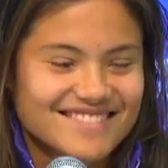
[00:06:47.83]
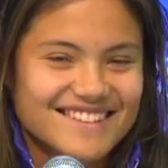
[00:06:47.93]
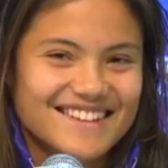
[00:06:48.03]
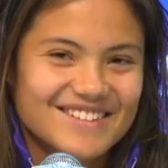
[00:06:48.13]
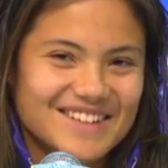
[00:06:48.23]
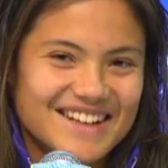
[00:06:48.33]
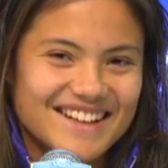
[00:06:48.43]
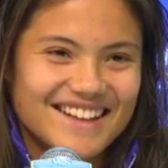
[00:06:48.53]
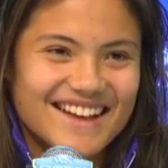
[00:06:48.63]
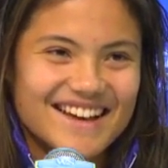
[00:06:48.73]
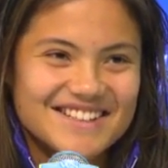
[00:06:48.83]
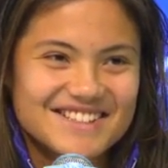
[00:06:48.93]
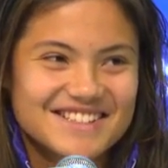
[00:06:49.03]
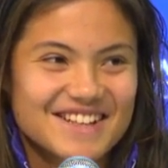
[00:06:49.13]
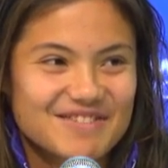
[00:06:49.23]
Well, I
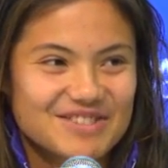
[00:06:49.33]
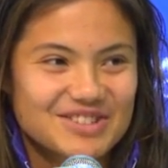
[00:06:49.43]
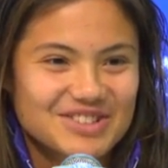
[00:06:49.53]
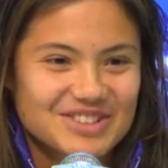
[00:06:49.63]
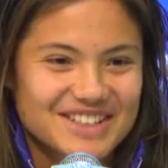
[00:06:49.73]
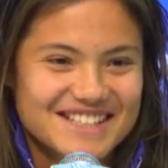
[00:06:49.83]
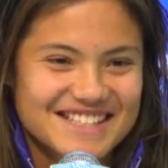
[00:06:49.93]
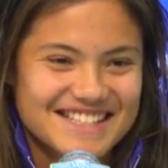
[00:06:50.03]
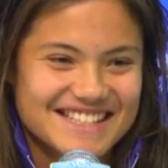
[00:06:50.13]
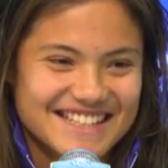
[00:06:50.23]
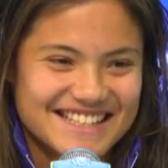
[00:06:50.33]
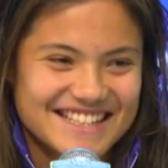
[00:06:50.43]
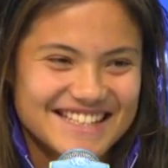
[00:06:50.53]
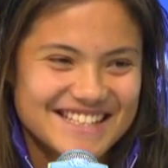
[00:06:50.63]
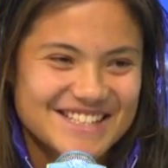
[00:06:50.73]
just love New York as a
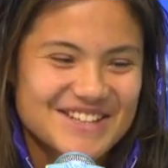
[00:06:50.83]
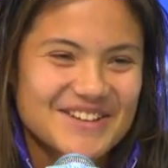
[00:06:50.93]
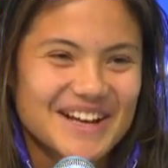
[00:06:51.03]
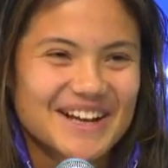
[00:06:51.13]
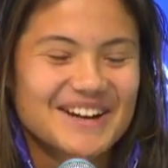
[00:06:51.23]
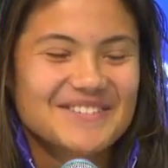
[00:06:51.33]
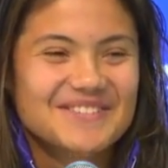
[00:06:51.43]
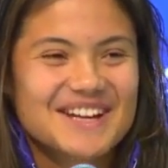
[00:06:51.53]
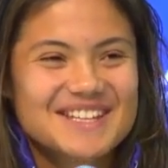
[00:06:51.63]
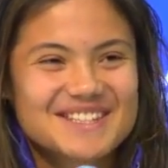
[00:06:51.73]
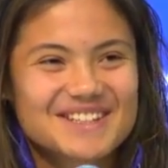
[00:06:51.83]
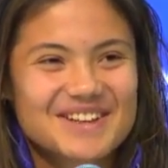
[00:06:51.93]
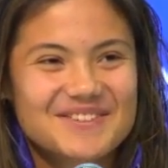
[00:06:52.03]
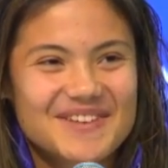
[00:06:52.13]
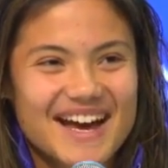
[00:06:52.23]
city, so I can't wait to
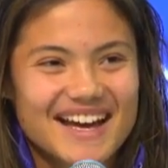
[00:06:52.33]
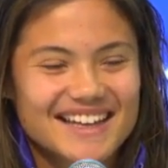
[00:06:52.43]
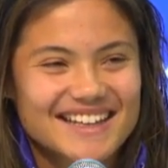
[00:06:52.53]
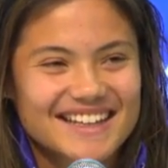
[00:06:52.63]
go back.